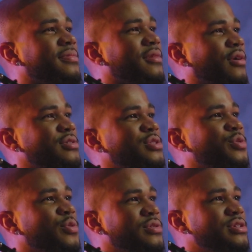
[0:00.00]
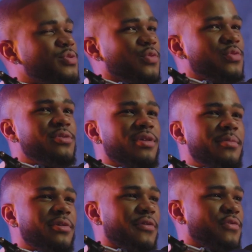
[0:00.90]
our stories, we were
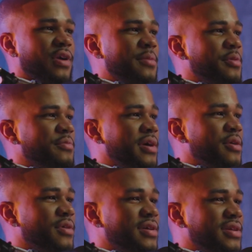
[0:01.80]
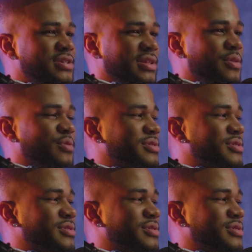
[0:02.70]
able to frame them that way because like we're